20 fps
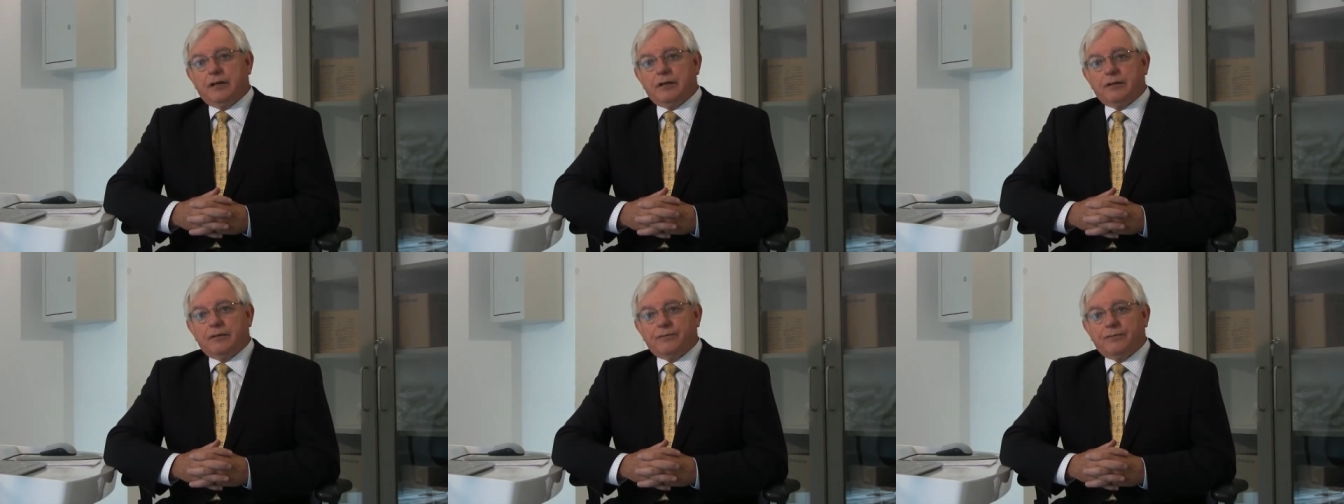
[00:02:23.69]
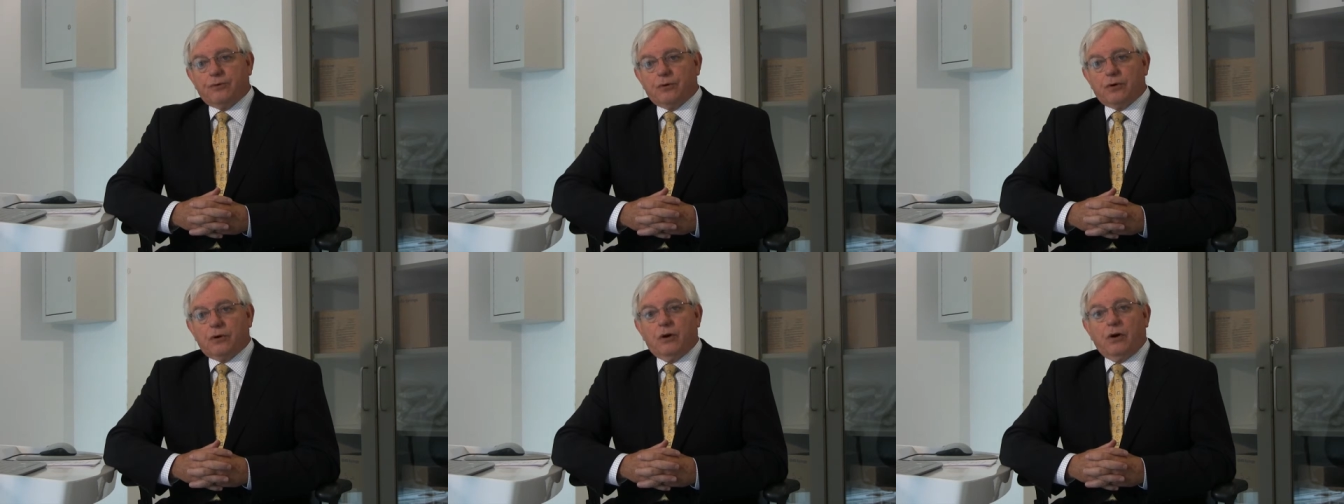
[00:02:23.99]
uh,
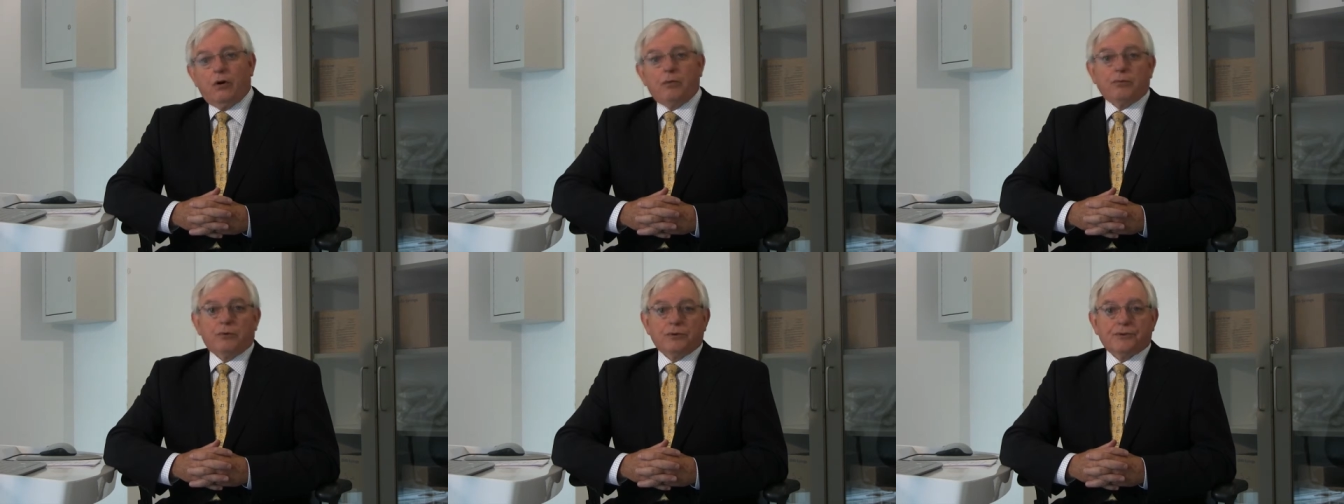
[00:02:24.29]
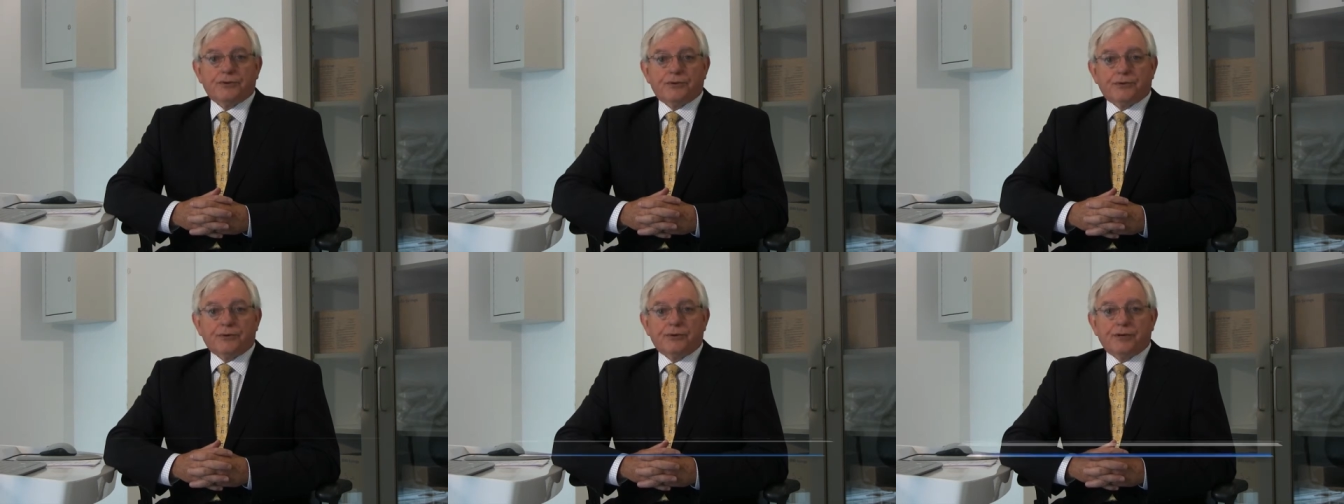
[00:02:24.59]
for
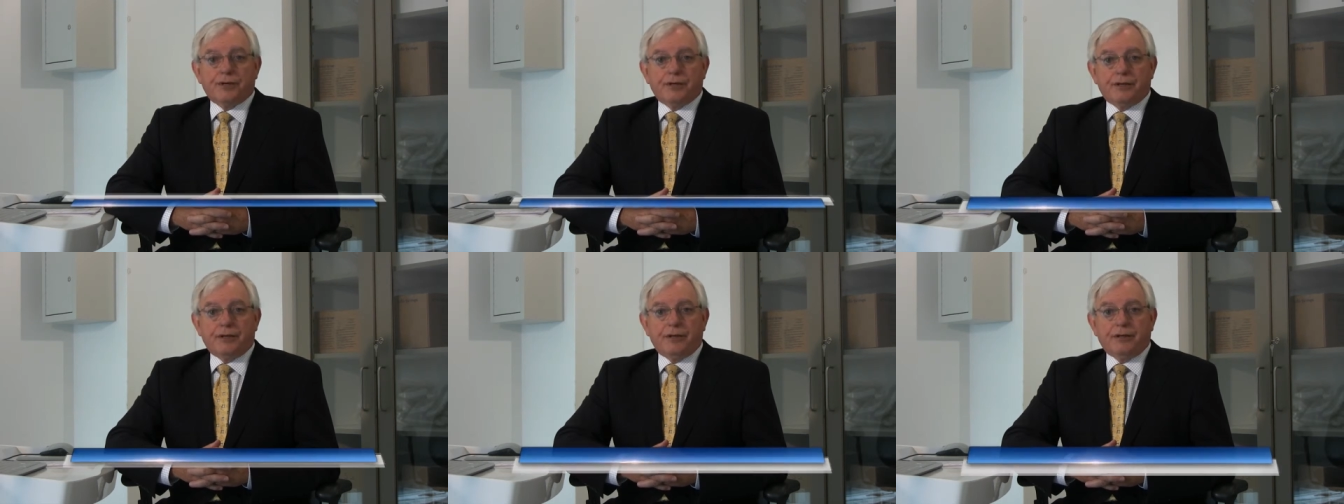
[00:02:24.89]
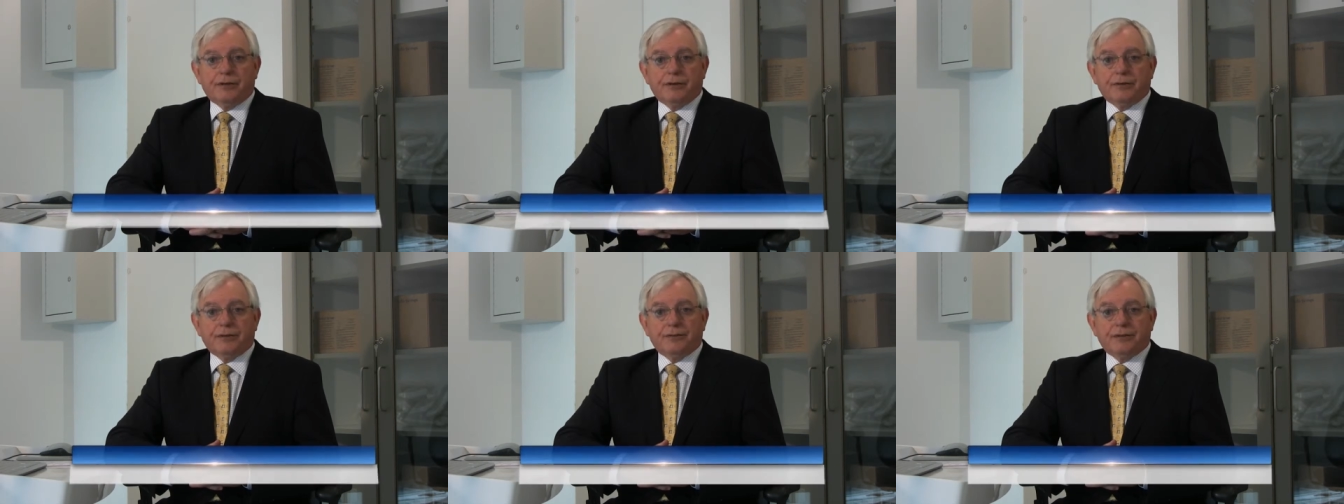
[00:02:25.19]
almost 30
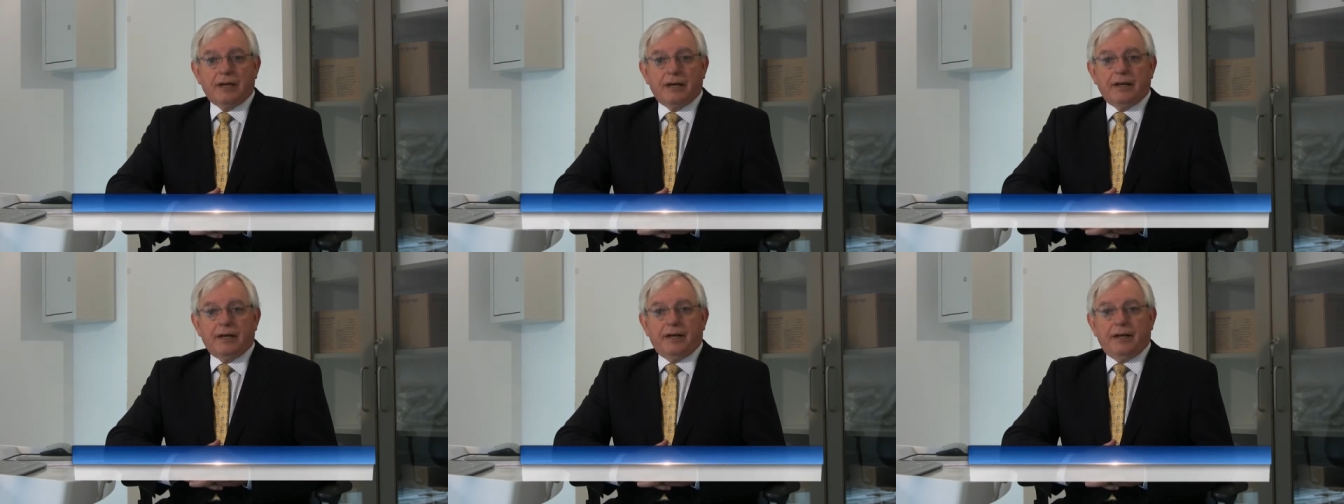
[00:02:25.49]
years,